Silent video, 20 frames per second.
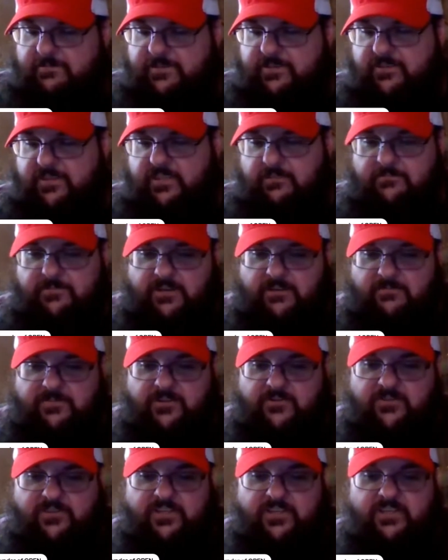Which
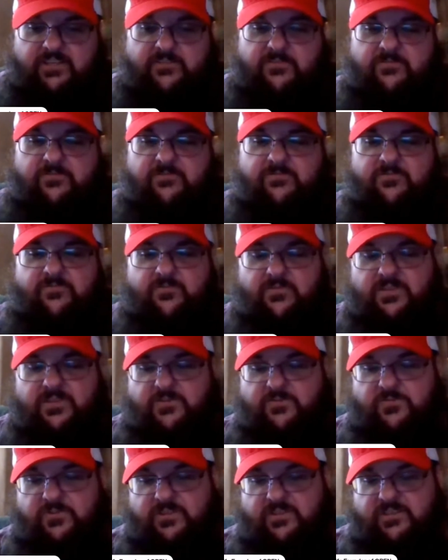was at one point